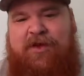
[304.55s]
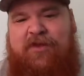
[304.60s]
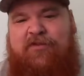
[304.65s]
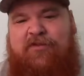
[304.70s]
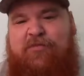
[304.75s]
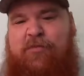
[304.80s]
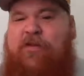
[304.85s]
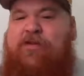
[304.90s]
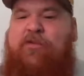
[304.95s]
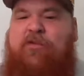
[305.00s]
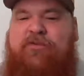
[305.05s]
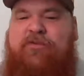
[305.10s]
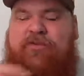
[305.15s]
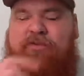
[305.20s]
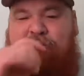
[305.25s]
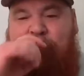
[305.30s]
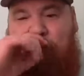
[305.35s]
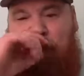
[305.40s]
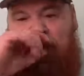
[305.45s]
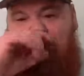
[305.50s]
His brother was
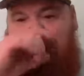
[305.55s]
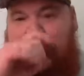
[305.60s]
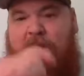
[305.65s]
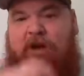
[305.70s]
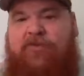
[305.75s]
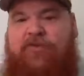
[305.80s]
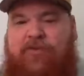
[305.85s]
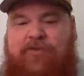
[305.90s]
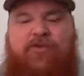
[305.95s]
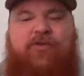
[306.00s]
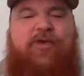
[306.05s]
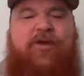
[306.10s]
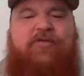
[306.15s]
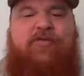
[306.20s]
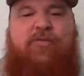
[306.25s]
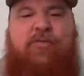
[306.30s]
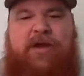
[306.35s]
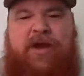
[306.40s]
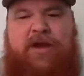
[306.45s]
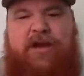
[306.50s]
a former boxer who
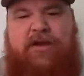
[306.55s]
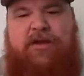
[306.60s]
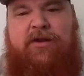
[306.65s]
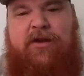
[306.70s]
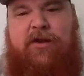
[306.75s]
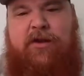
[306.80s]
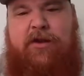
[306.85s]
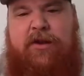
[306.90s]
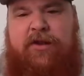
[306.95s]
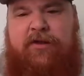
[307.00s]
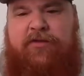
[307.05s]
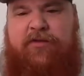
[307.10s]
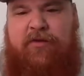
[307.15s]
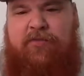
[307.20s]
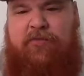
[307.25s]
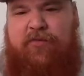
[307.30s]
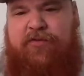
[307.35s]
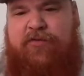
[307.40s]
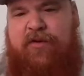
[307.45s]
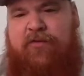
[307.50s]
never made it. He
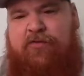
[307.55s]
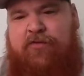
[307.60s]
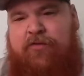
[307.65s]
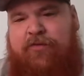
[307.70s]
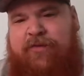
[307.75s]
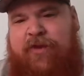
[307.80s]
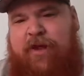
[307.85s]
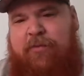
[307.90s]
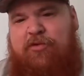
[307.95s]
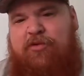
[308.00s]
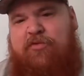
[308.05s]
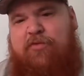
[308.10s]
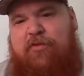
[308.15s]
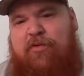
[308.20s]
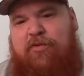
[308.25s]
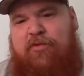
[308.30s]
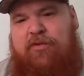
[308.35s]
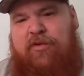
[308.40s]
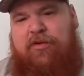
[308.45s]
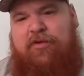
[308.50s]
suffered several damage,
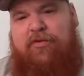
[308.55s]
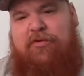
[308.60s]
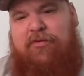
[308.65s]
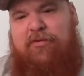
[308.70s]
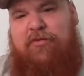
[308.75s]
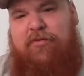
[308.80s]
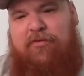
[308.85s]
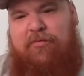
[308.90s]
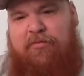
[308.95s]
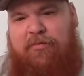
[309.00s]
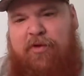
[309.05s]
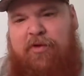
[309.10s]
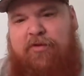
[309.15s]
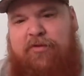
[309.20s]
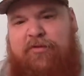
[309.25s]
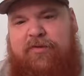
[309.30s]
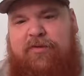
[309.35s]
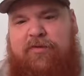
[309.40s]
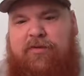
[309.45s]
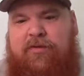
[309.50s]
broken
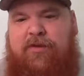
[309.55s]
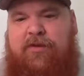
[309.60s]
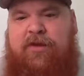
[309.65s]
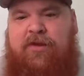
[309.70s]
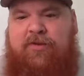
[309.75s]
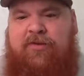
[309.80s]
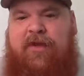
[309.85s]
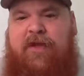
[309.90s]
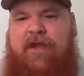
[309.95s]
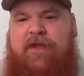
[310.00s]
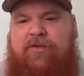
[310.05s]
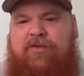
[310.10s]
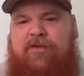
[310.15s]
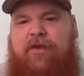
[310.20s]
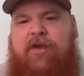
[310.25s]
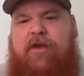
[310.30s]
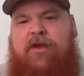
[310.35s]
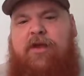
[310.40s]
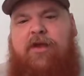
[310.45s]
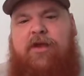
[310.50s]
bones in his hands
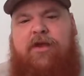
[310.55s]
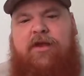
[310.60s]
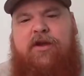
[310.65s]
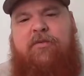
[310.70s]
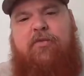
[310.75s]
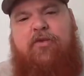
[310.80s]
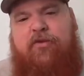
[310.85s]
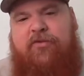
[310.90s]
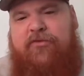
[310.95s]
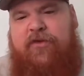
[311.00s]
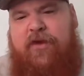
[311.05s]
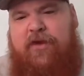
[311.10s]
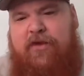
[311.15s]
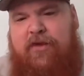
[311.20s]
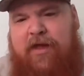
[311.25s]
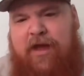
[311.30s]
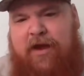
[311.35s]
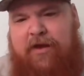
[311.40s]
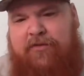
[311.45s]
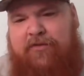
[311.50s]
in a
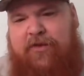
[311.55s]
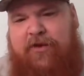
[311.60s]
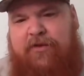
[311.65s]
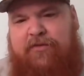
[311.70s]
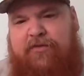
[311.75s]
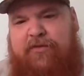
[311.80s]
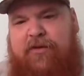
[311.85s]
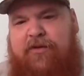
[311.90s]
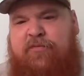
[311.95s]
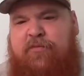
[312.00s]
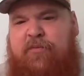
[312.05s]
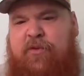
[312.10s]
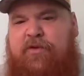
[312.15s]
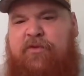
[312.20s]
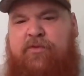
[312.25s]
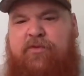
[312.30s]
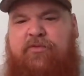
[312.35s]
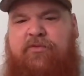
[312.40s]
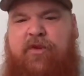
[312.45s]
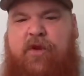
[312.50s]
motorcycle accident. His
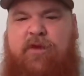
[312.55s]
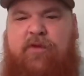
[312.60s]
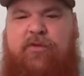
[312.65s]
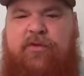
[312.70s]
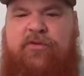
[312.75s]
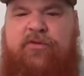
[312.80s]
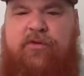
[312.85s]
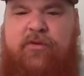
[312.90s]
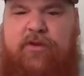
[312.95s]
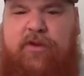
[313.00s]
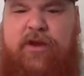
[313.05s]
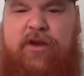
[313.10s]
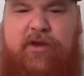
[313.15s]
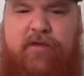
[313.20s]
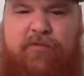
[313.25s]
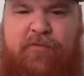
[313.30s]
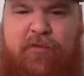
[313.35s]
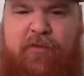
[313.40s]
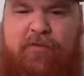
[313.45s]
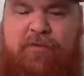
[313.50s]
brother was always looking
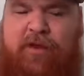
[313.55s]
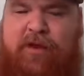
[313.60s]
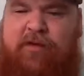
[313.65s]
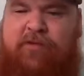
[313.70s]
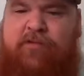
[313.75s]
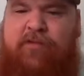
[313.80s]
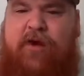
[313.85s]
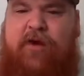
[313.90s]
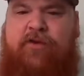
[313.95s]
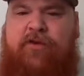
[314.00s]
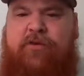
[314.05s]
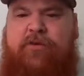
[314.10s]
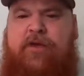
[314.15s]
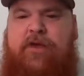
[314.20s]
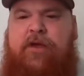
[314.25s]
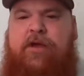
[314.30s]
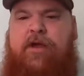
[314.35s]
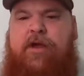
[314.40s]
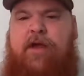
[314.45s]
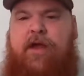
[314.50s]
out for him like a father,
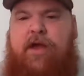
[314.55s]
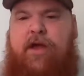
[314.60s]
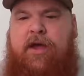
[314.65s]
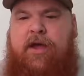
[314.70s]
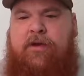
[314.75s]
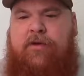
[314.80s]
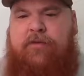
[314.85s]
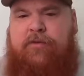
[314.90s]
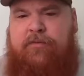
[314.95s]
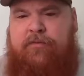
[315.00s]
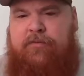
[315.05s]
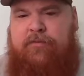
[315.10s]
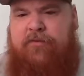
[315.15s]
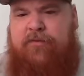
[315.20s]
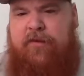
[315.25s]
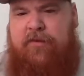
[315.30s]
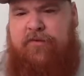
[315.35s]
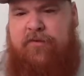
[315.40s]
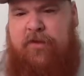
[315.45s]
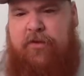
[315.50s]
and
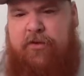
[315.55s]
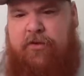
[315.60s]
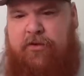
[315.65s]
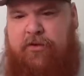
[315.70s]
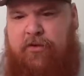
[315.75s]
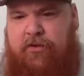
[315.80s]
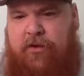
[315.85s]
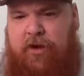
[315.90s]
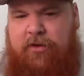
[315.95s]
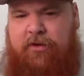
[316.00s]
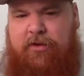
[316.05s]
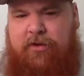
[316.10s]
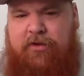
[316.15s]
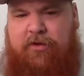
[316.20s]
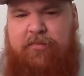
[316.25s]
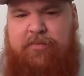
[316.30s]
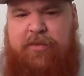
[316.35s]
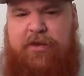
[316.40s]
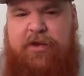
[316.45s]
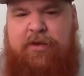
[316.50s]
since he could no longer
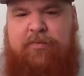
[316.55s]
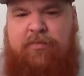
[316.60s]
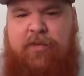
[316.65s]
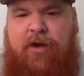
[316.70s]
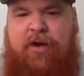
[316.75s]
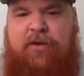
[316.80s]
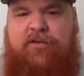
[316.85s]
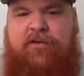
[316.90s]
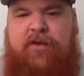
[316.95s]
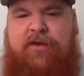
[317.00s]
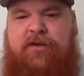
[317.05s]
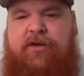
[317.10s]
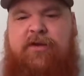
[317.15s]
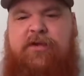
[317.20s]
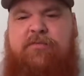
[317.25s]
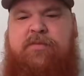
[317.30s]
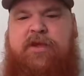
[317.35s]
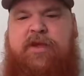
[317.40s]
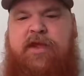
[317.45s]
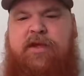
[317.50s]
compete in boxing,
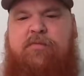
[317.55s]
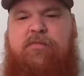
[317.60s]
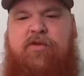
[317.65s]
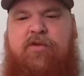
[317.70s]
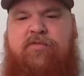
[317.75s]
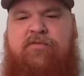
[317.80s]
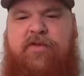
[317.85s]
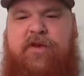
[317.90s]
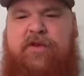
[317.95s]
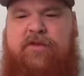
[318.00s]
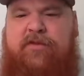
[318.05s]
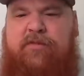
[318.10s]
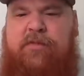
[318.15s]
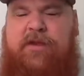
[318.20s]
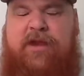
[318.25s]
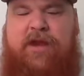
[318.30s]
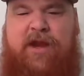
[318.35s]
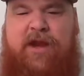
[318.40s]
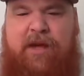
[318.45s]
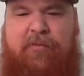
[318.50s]
he became motivated to
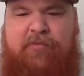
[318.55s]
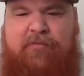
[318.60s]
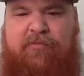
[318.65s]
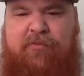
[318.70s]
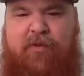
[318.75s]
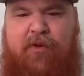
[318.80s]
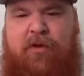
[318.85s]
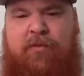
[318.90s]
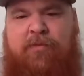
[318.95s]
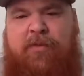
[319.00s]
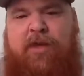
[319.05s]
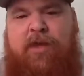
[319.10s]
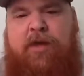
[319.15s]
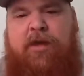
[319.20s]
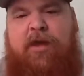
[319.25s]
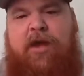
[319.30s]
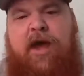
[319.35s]
make it happen for him.